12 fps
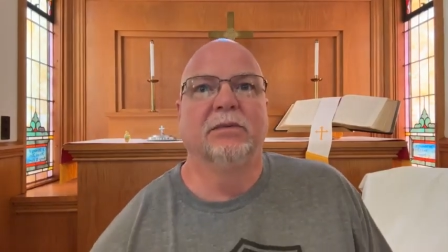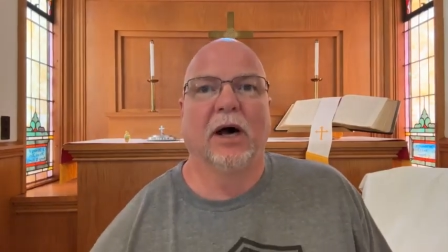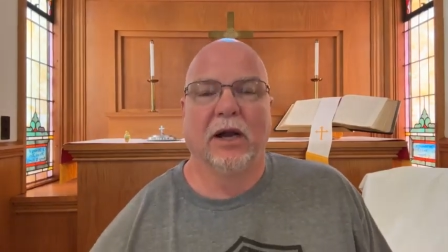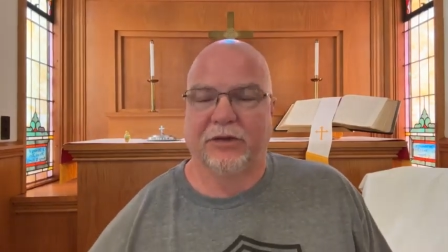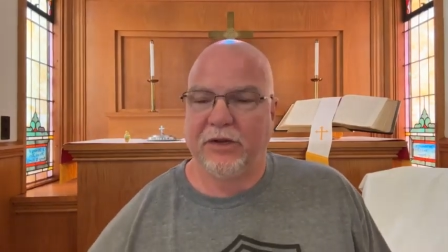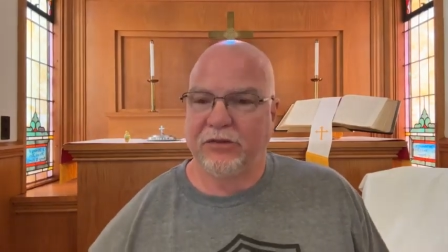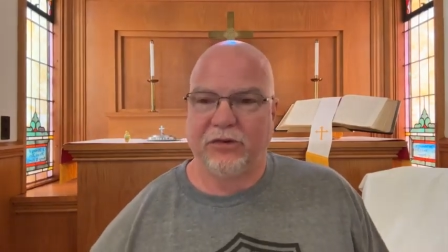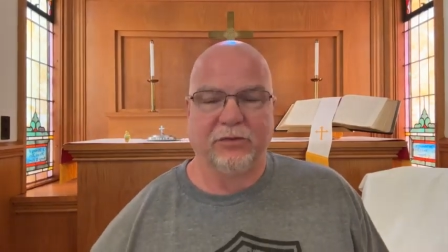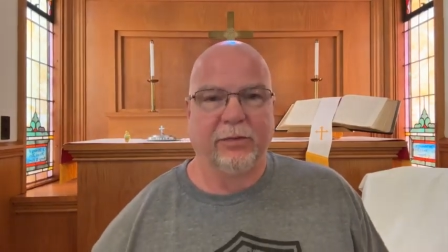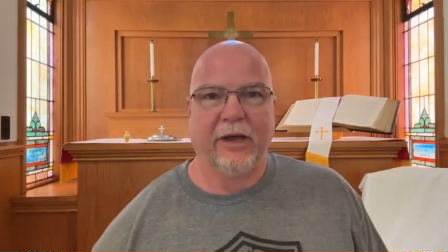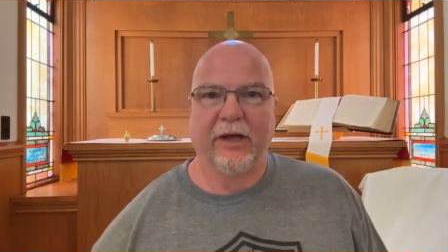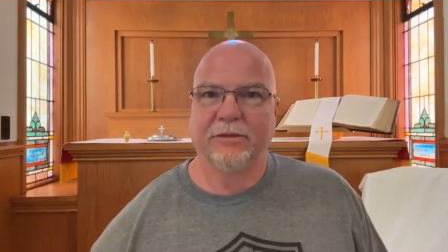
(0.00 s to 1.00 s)

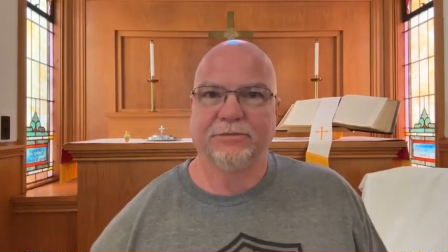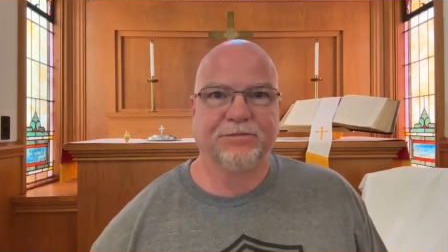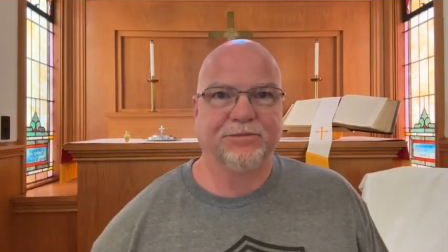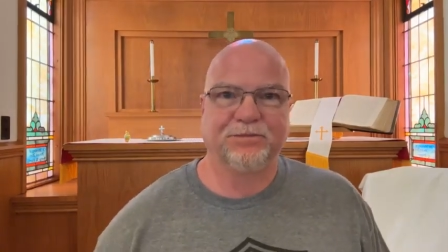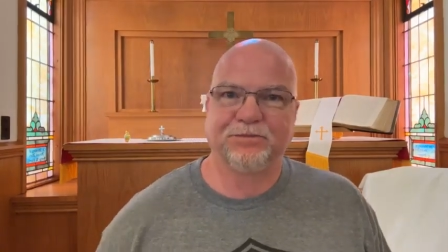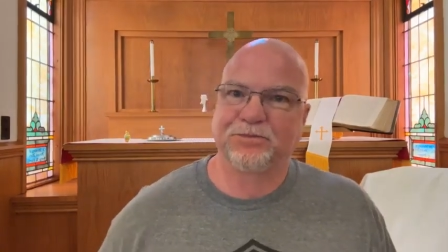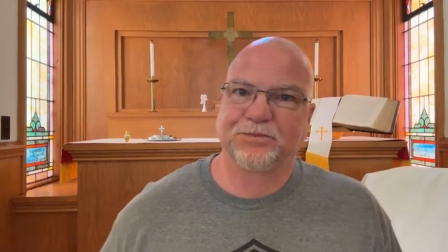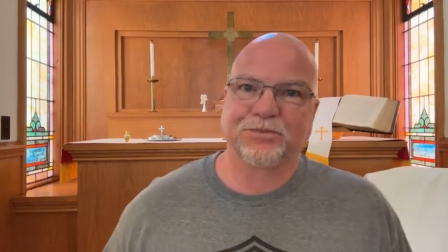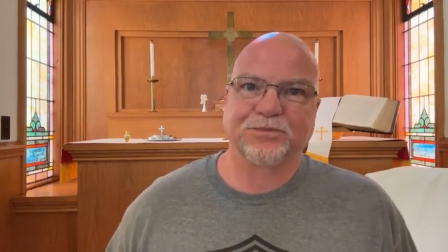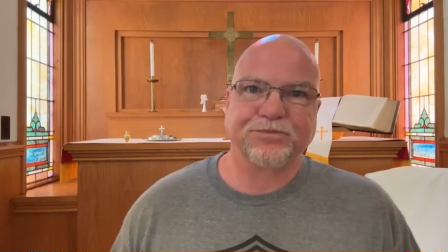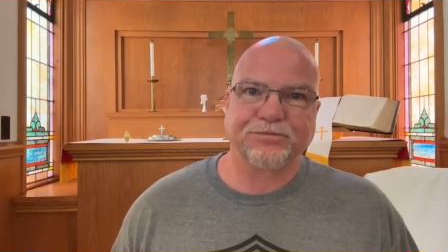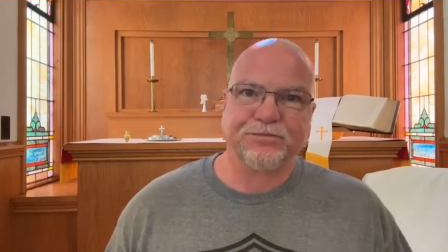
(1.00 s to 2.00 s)
Politicians, man.
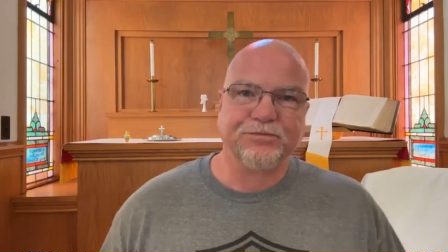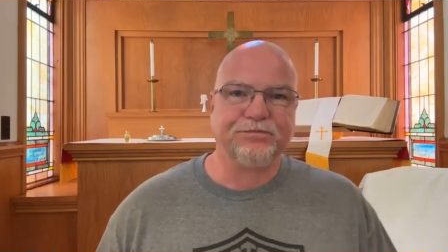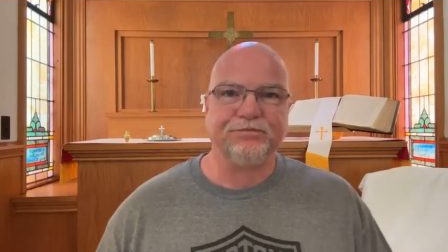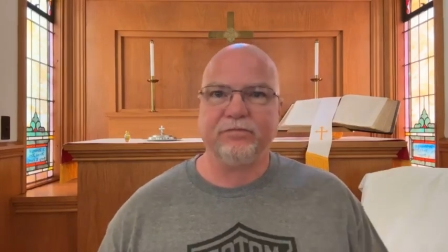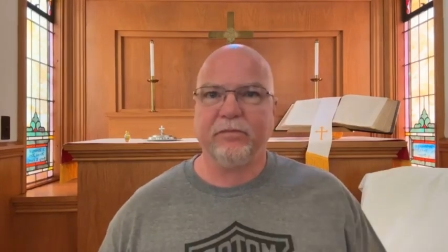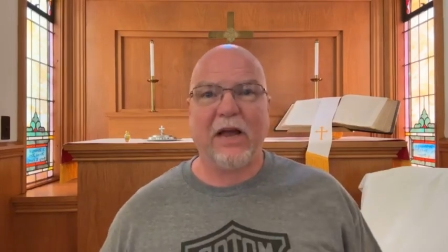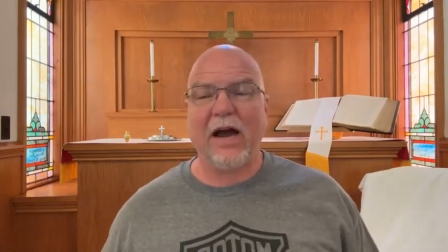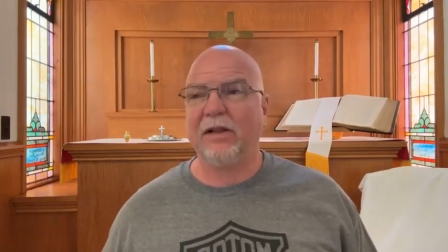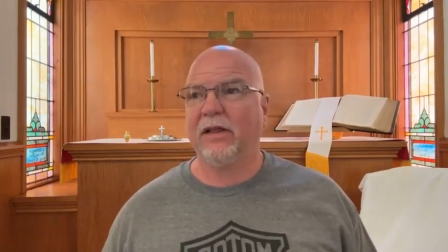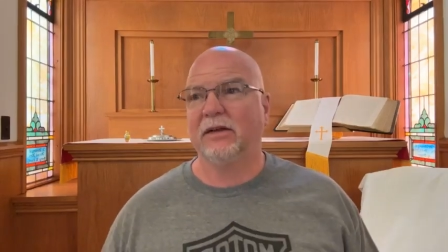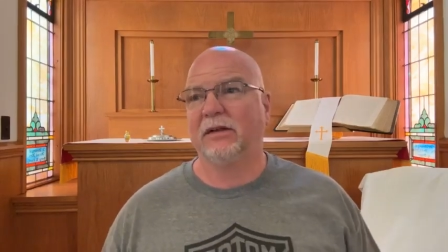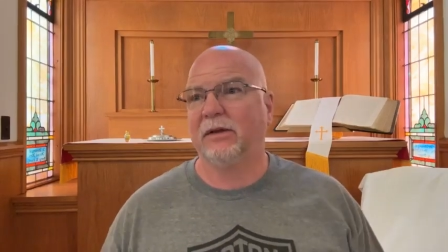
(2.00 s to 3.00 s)

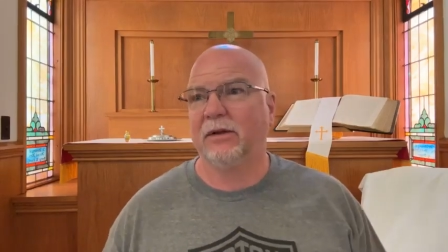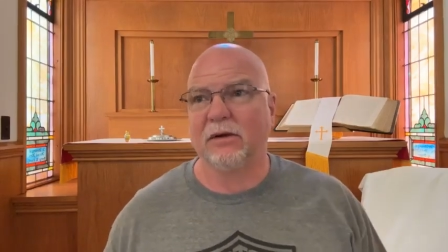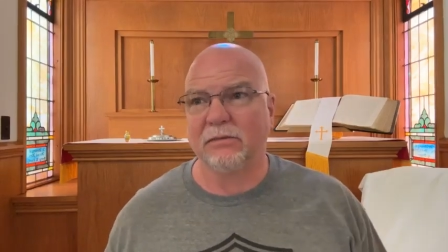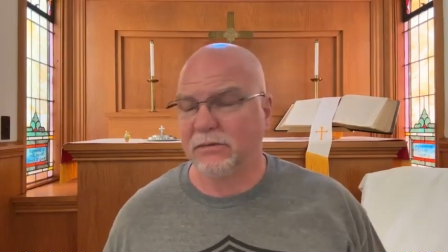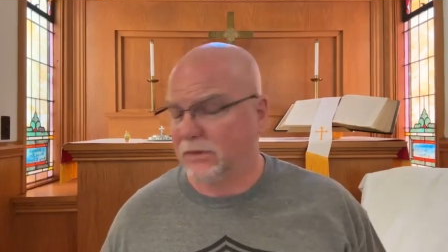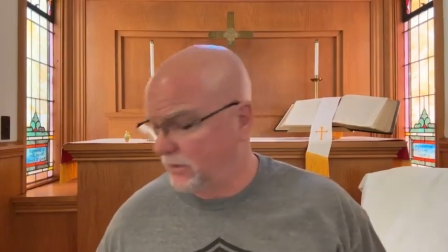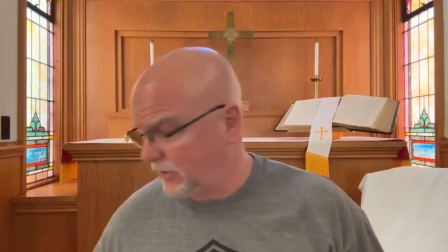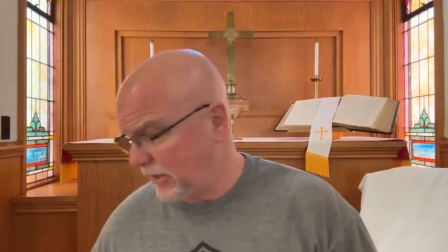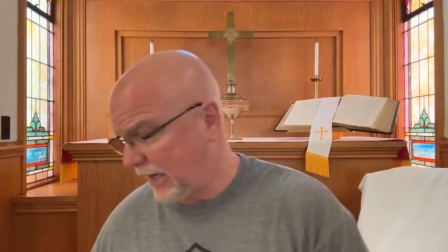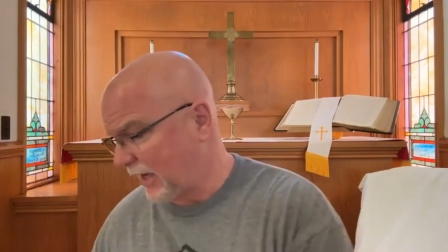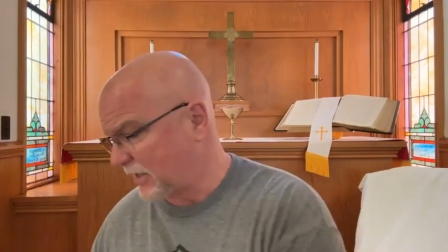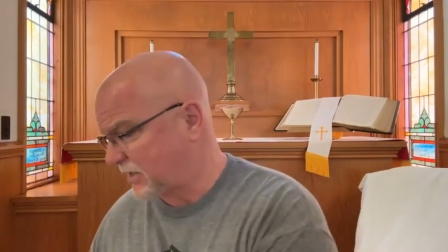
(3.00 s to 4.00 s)
God, they, you know,
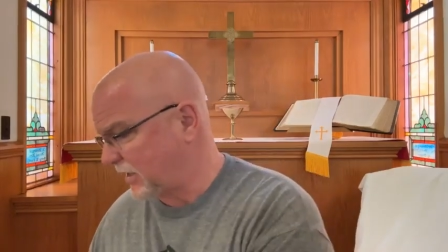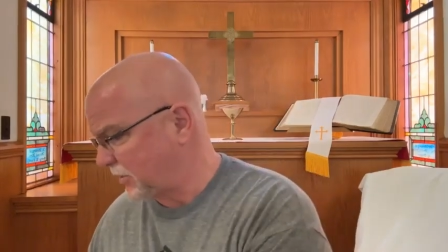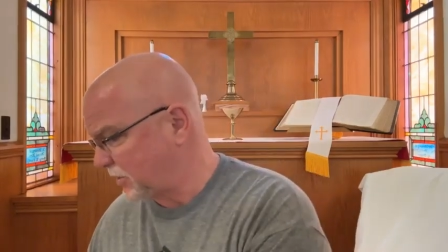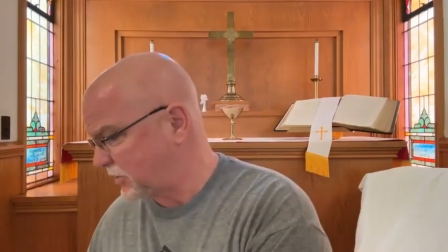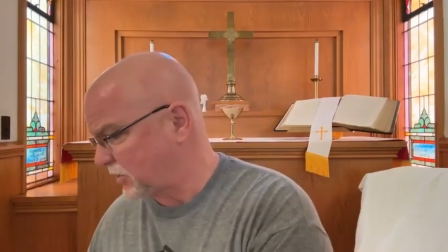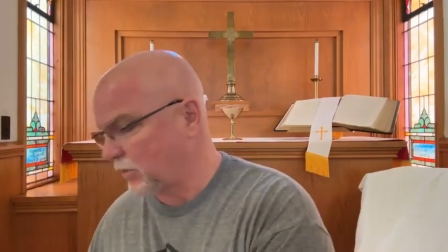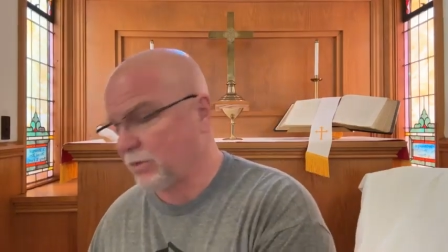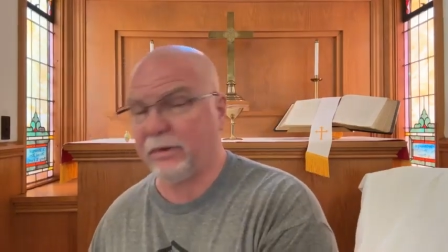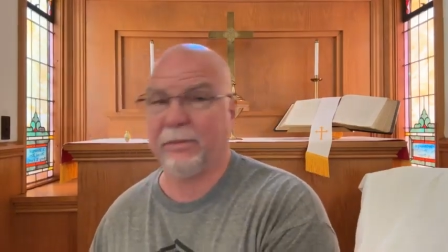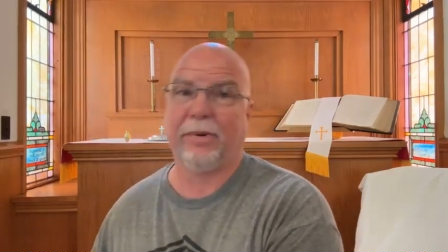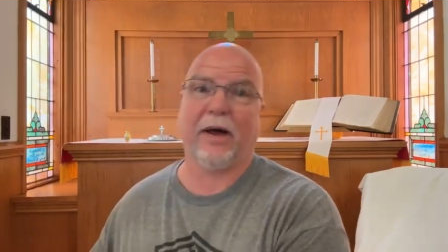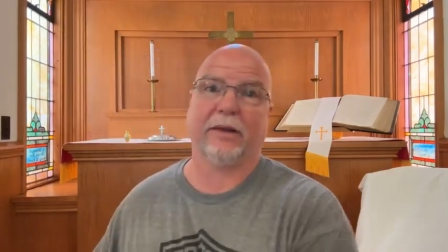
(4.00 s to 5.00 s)
you gotta sell your soul to
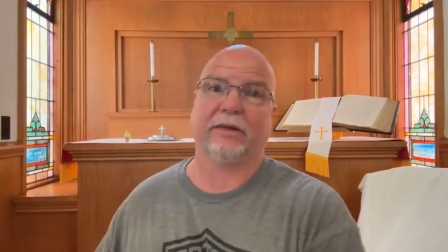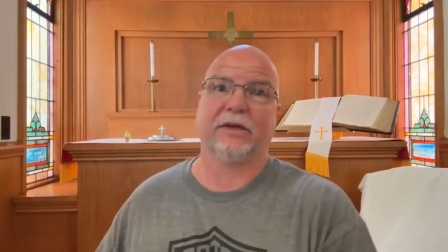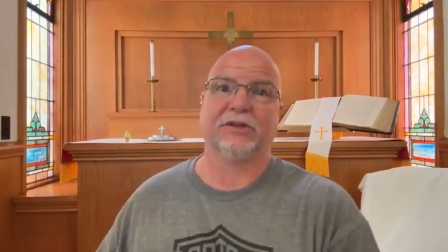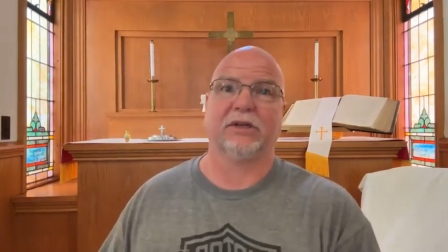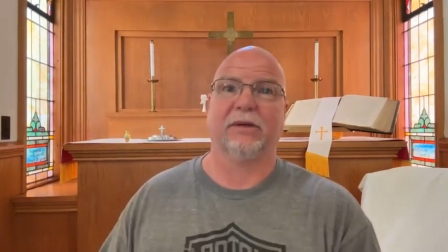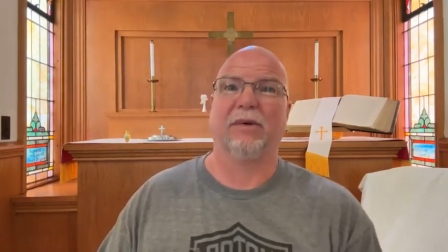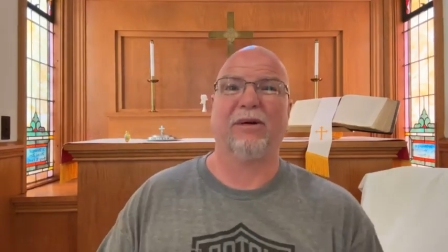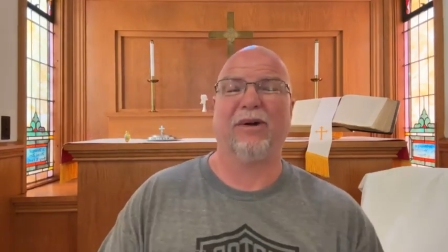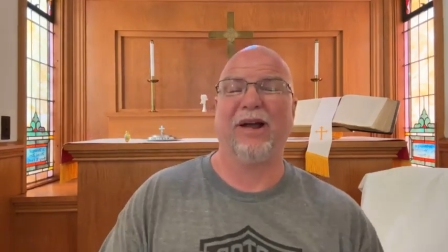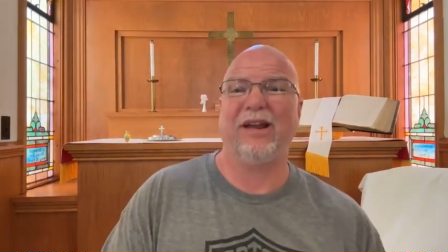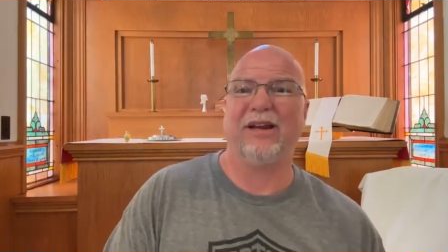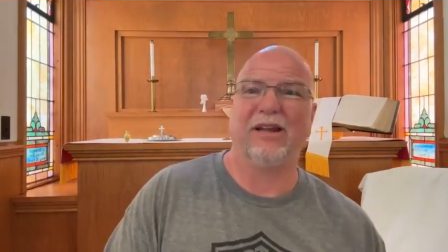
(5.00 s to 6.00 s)
be a politician. Am I
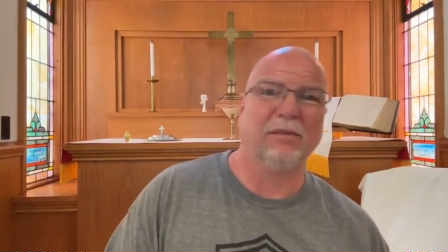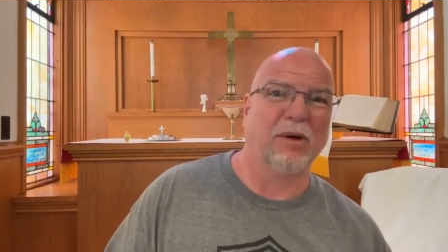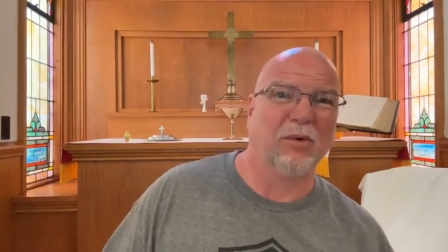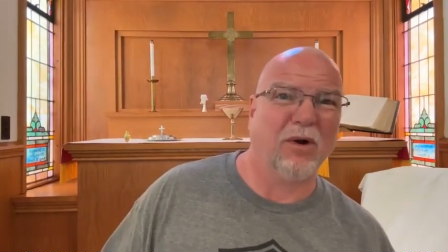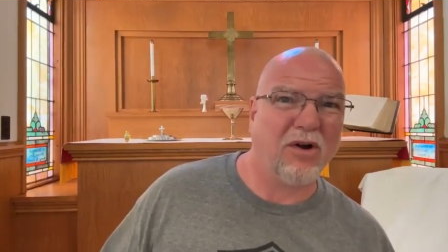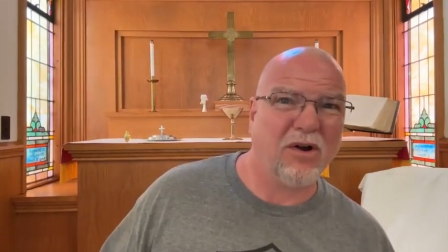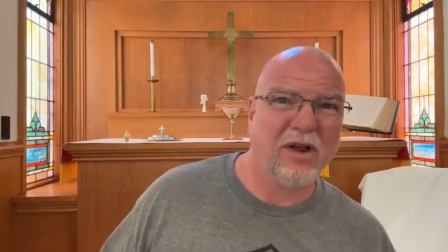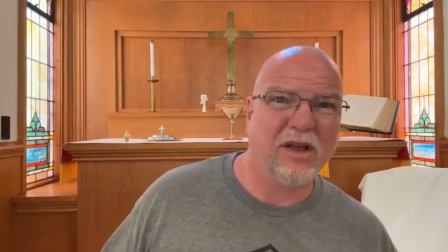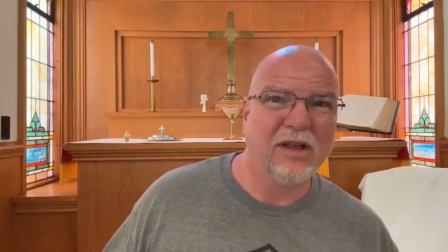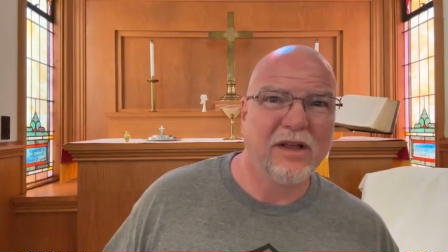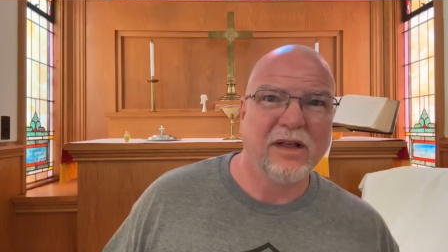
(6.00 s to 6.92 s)
right? Am I wrong?